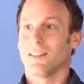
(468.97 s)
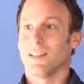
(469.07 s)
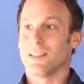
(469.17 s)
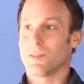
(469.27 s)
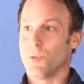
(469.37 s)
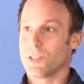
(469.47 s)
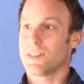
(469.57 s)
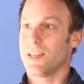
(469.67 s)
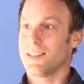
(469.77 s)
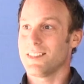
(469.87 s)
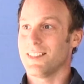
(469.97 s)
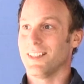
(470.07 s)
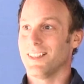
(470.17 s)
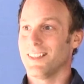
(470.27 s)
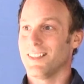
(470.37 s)
it's what's
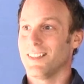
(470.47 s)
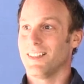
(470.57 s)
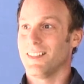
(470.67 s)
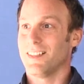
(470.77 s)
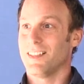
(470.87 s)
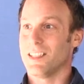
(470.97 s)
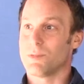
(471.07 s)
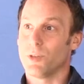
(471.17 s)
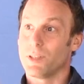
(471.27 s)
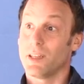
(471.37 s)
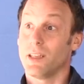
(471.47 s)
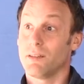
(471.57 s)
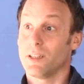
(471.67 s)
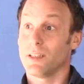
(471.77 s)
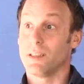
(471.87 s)
sensing, it's what
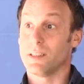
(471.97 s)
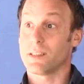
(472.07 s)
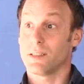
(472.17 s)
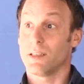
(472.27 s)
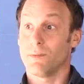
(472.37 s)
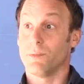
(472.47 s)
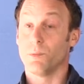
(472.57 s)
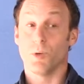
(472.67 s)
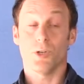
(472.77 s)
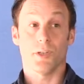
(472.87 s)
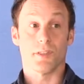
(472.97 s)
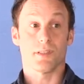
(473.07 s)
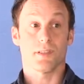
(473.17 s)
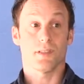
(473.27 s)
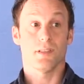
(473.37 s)
hearing these
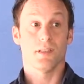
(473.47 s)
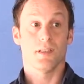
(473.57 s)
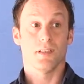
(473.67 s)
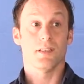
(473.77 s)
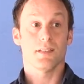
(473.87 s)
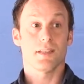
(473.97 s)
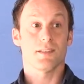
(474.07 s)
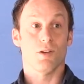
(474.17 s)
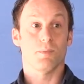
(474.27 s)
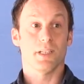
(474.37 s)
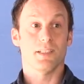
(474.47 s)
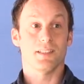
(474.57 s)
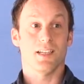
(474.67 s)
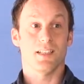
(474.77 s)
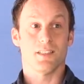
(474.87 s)
words this is open
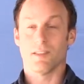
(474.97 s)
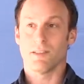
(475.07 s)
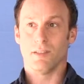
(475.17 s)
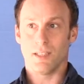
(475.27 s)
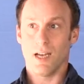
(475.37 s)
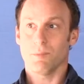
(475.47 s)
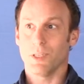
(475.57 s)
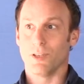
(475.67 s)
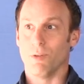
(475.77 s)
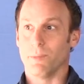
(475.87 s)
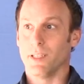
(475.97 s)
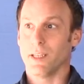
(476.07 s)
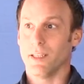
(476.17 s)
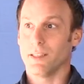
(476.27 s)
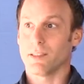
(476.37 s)
intelligence, so it can't be
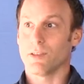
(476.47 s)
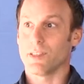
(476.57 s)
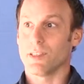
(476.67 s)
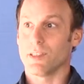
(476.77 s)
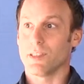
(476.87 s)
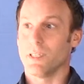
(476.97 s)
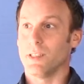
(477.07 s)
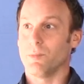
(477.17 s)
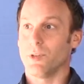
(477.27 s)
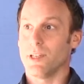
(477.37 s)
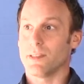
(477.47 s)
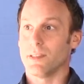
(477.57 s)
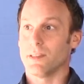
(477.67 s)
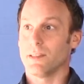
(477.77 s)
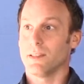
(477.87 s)
complicated because it's already
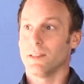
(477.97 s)
present.